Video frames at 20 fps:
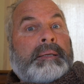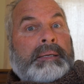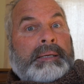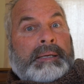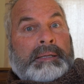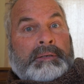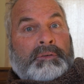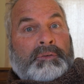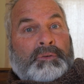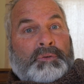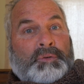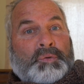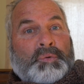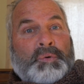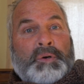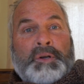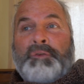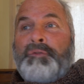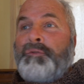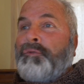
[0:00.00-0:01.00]
At
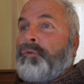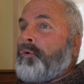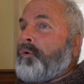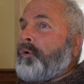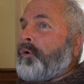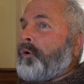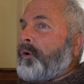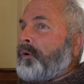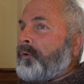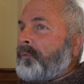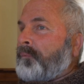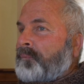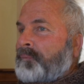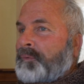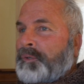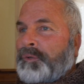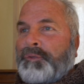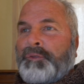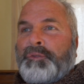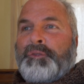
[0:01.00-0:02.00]
24
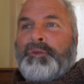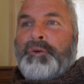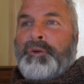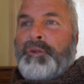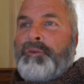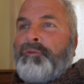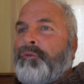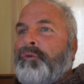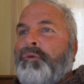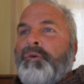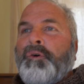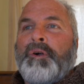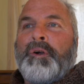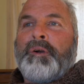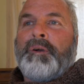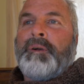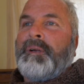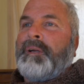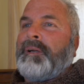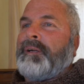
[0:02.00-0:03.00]
to
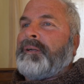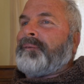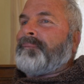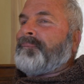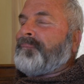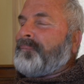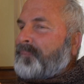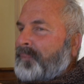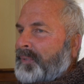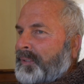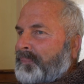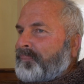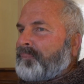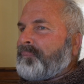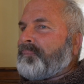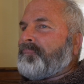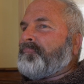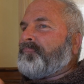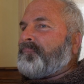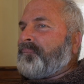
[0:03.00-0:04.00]
34, but
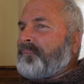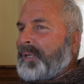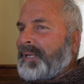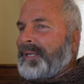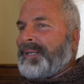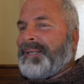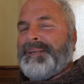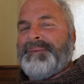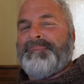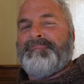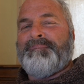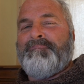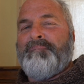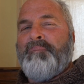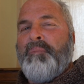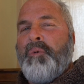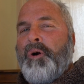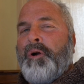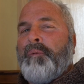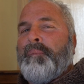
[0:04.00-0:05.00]

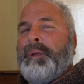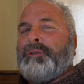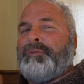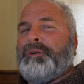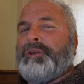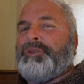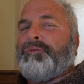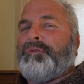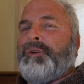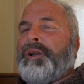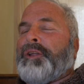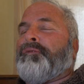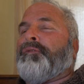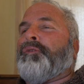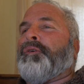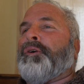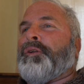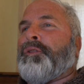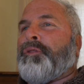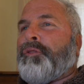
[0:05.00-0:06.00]
more between
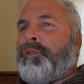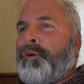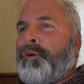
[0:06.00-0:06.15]
24 and